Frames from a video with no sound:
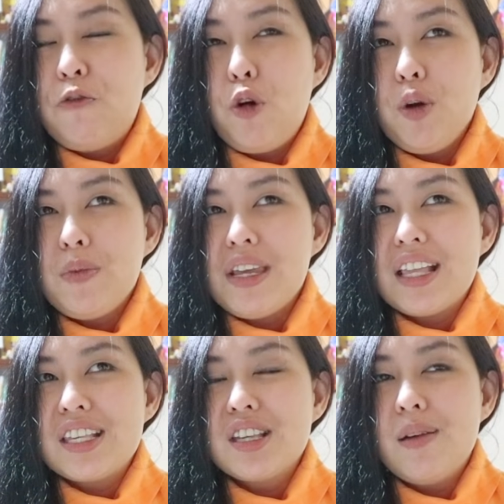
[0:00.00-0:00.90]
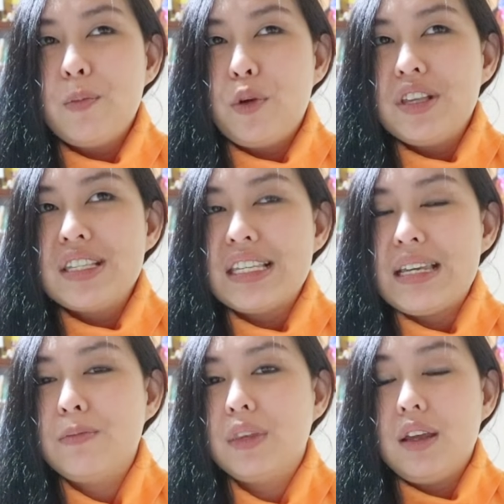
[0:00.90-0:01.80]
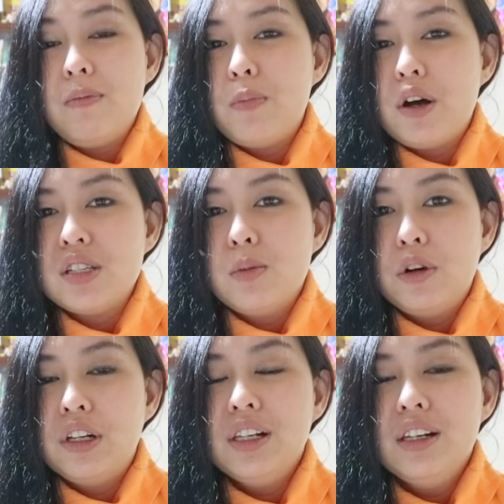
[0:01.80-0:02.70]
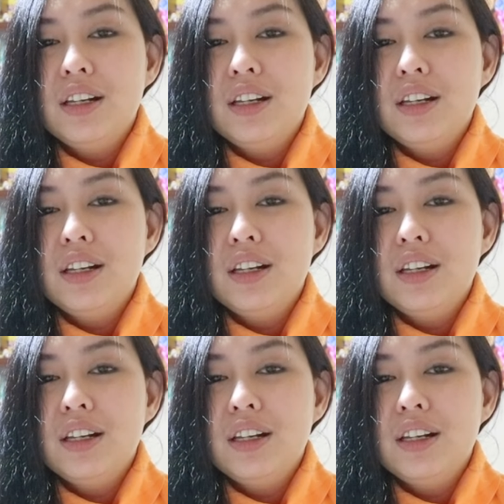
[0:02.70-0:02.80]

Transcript: for me at some point seemed impossible